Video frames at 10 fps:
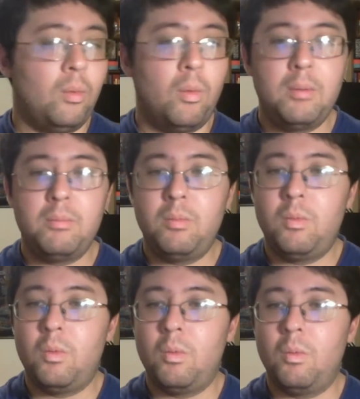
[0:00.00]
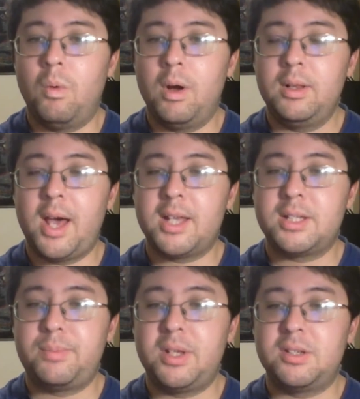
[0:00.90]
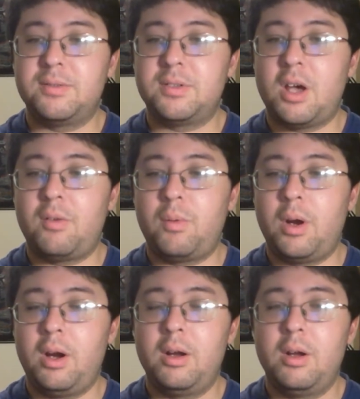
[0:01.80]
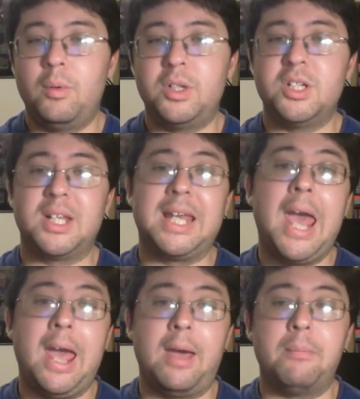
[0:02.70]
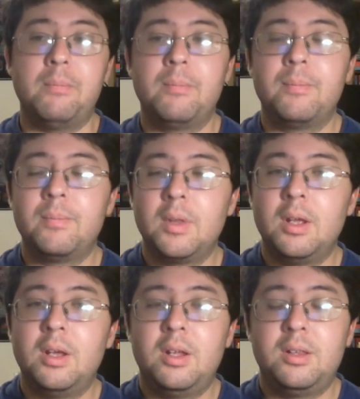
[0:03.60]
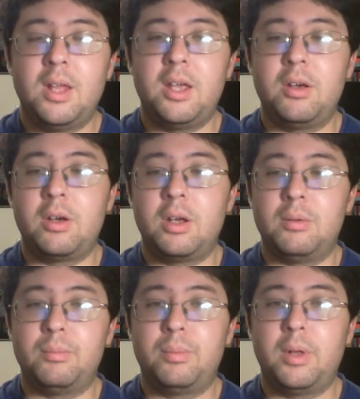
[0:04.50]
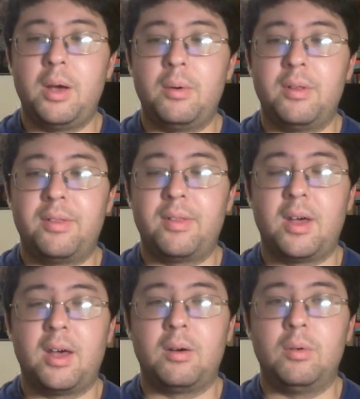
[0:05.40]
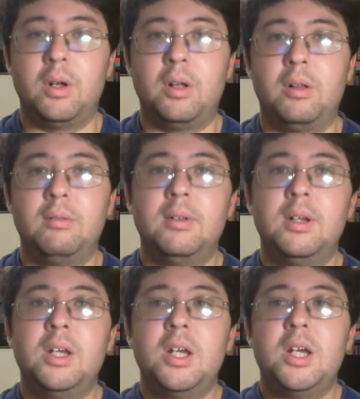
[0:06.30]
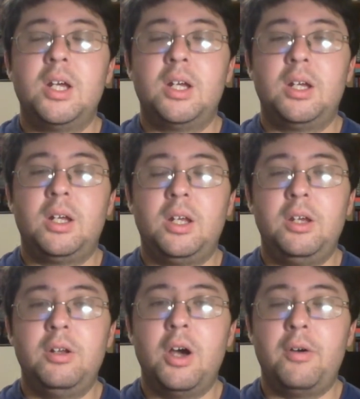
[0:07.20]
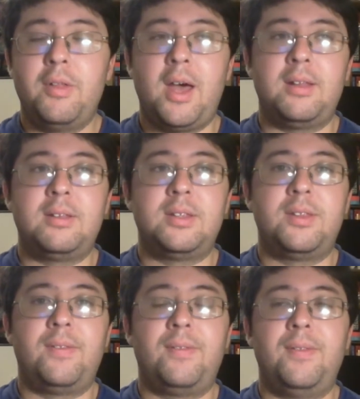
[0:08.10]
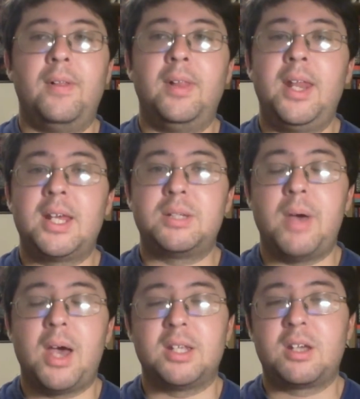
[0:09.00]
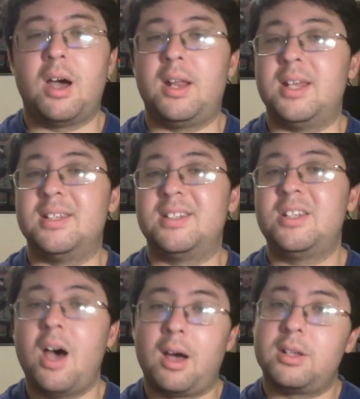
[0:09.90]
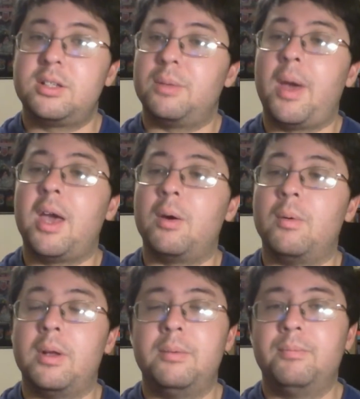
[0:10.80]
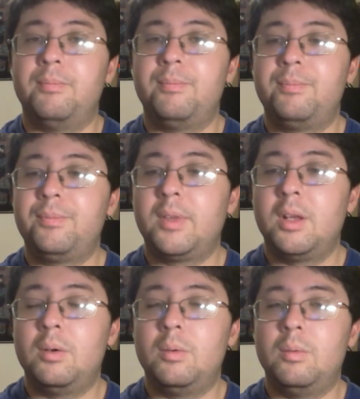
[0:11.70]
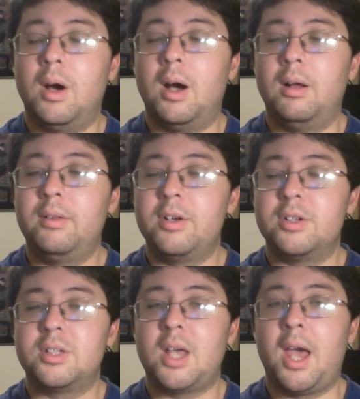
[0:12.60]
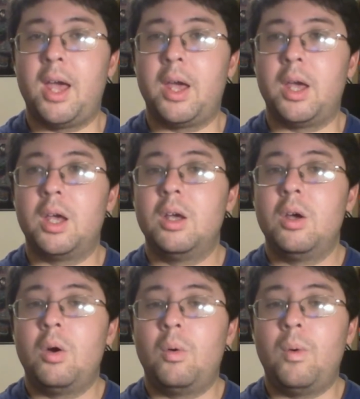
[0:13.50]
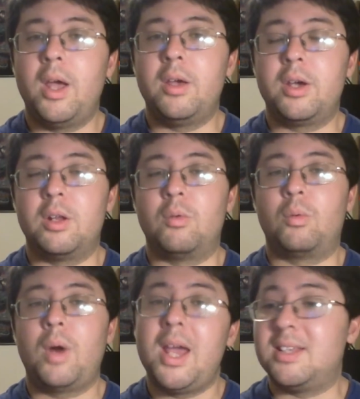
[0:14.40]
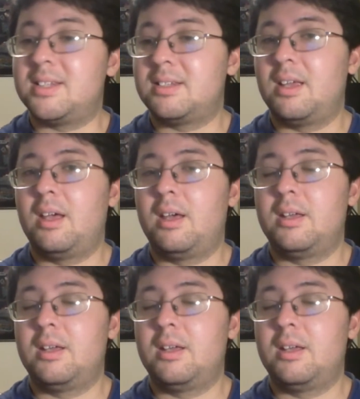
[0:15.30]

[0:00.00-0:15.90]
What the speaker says: one last piece of software, which is a game that you can play with. Well, you know that the Linux mascot is Tux the Penguin. Well, there's a way you can race